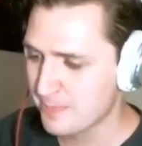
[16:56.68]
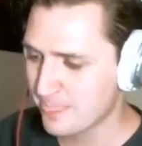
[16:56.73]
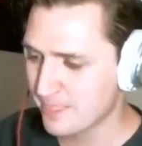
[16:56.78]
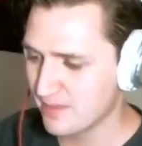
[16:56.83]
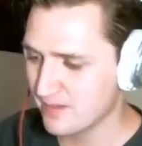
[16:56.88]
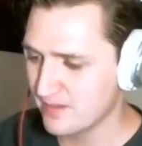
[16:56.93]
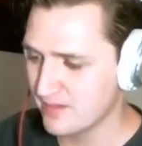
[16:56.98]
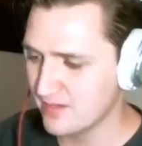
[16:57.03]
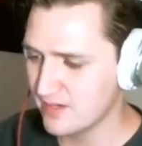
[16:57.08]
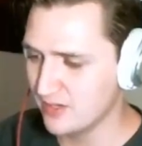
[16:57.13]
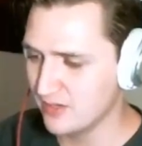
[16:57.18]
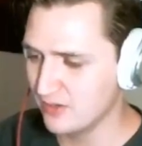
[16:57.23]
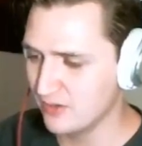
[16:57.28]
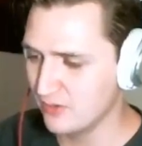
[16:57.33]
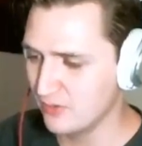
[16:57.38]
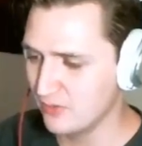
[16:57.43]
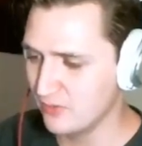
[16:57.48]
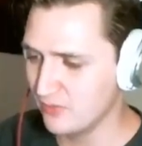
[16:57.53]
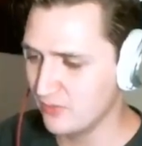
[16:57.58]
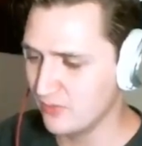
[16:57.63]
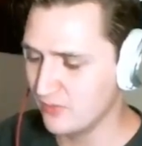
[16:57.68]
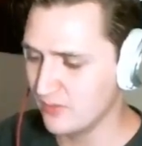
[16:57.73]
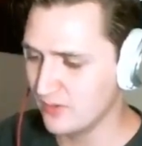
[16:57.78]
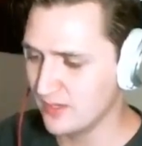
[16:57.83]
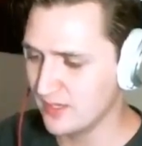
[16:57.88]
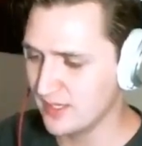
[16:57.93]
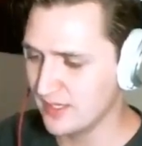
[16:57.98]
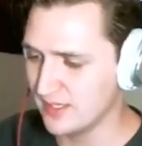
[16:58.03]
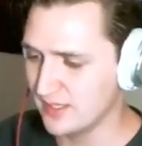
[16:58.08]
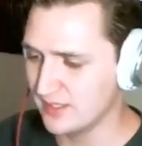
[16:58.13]
you
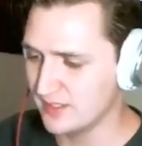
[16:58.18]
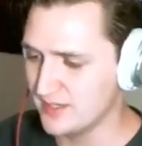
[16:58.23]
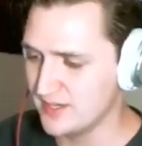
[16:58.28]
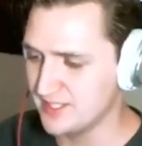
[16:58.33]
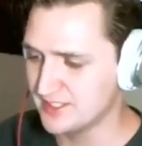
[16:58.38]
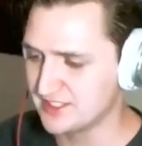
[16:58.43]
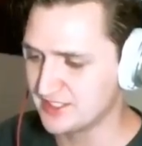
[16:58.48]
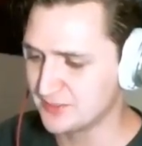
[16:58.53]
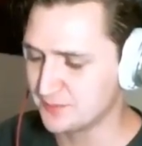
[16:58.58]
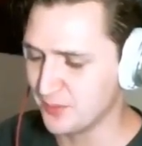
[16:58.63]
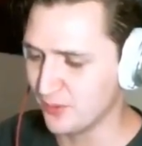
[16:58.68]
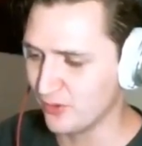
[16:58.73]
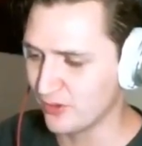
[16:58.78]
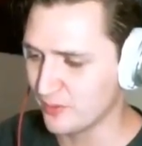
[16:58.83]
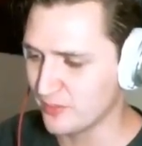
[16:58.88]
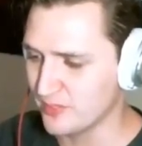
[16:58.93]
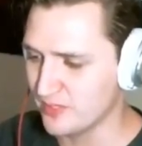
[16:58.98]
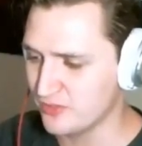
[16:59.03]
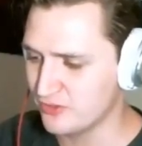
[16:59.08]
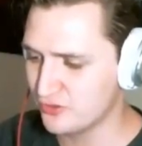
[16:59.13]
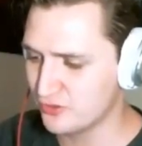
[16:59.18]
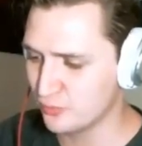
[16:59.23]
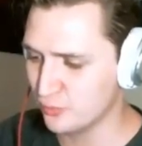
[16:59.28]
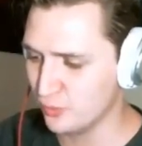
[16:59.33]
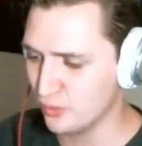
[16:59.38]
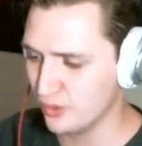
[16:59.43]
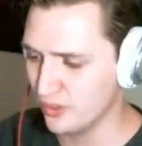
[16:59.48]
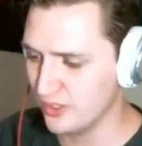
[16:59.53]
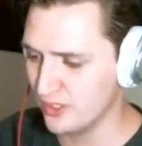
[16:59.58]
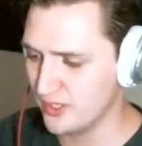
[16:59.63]
know, Nissa's Pilgrimage
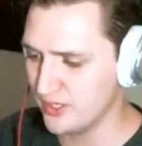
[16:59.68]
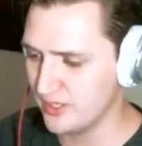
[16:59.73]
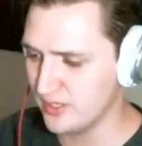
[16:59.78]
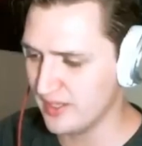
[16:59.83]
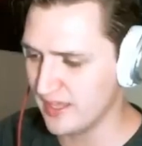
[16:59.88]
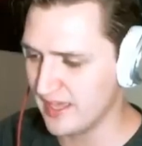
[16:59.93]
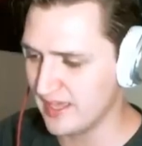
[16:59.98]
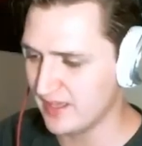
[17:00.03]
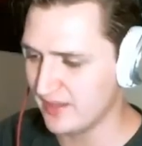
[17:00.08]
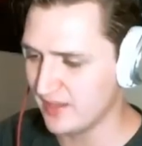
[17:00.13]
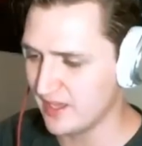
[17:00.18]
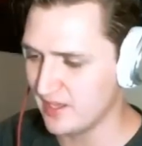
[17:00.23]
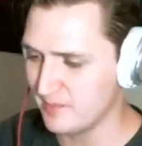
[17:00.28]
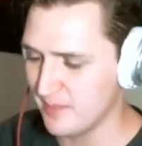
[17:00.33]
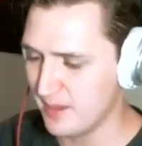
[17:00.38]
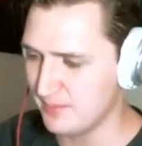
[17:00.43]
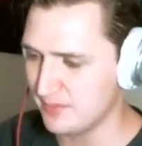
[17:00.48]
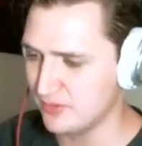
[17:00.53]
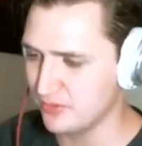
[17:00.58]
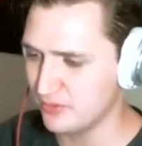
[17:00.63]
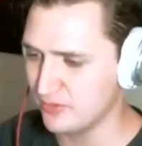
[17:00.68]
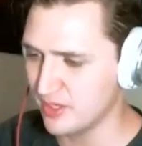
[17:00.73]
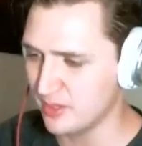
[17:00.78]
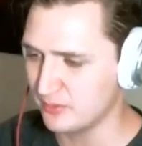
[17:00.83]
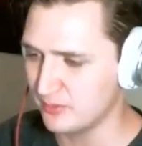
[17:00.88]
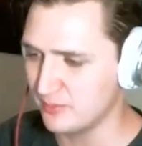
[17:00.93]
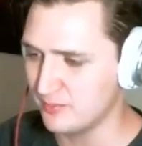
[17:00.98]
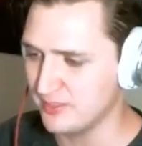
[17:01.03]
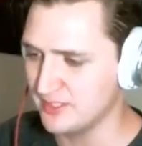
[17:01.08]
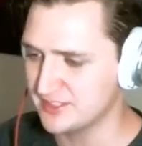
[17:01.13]
would make me do double
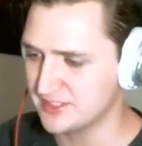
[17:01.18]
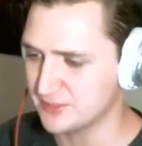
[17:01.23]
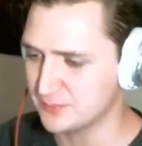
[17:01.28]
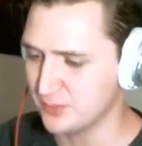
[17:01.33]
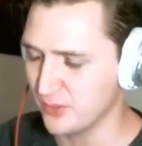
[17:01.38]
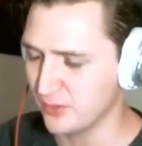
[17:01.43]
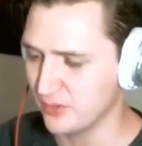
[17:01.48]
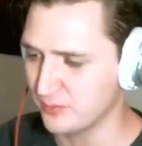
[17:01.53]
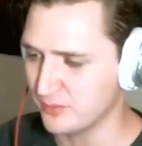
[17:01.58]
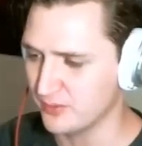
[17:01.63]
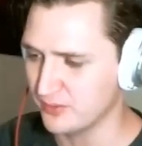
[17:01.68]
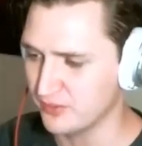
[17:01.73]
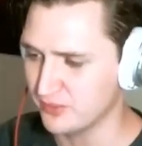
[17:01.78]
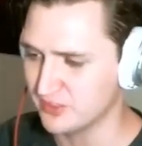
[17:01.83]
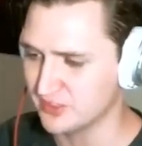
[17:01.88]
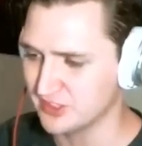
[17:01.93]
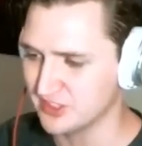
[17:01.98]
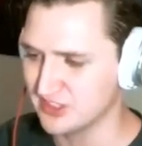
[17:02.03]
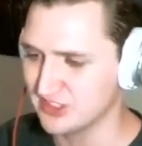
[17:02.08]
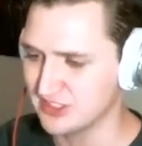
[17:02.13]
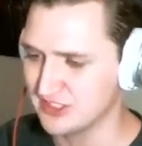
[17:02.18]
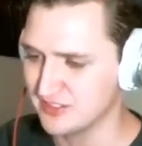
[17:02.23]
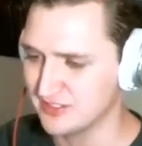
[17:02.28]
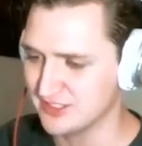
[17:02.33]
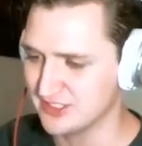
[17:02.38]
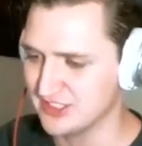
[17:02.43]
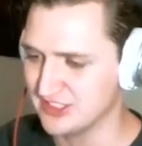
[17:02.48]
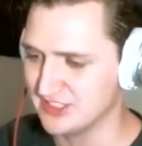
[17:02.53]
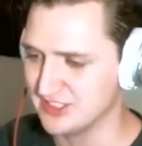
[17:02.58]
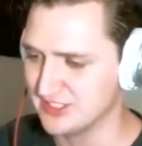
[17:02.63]
Nissa's Pilgrimages.
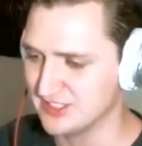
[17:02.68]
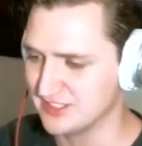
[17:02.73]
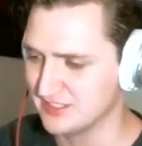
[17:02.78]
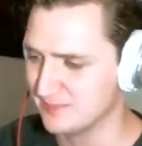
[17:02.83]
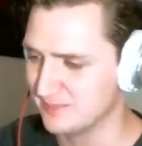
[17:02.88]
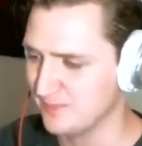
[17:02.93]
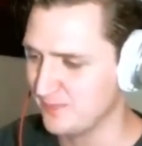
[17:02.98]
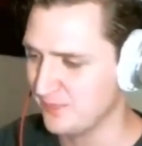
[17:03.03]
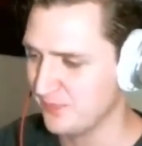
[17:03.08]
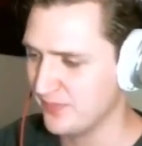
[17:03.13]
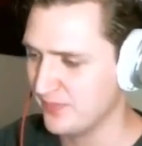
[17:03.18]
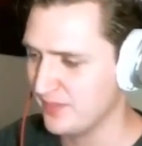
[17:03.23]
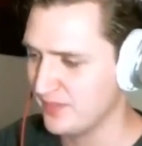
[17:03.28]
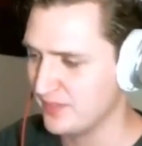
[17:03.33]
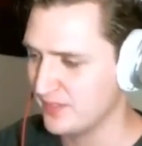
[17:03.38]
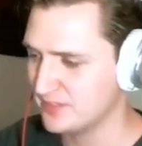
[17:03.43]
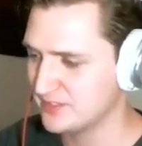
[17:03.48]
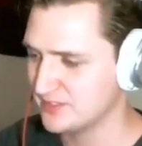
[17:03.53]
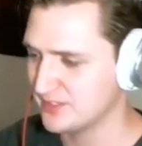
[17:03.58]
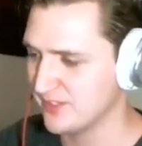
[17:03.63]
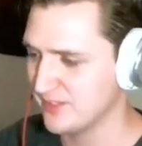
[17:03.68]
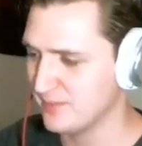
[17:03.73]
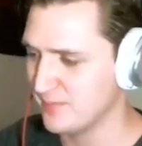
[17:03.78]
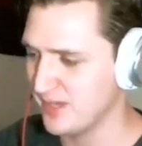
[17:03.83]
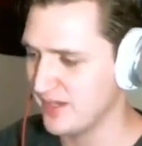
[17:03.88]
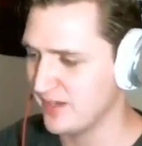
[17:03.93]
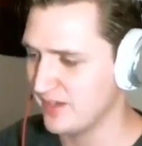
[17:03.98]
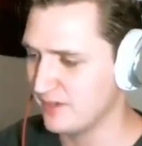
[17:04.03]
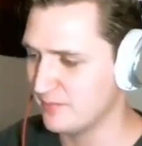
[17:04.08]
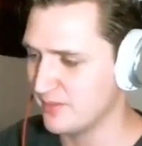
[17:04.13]
So that might
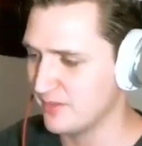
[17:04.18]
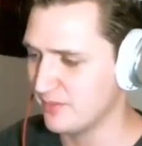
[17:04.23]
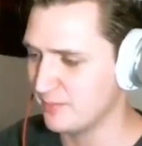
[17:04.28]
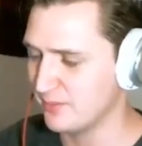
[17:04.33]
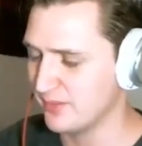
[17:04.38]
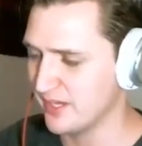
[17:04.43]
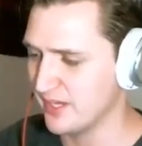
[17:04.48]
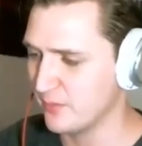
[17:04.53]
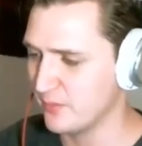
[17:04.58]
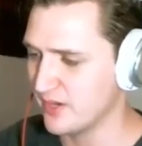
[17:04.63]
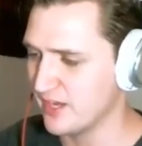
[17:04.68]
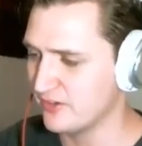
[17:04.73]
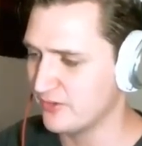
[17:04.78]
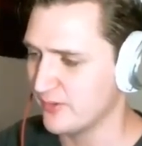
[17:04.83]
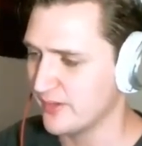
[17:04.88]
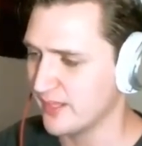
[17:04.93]
not have been the play. We're not doing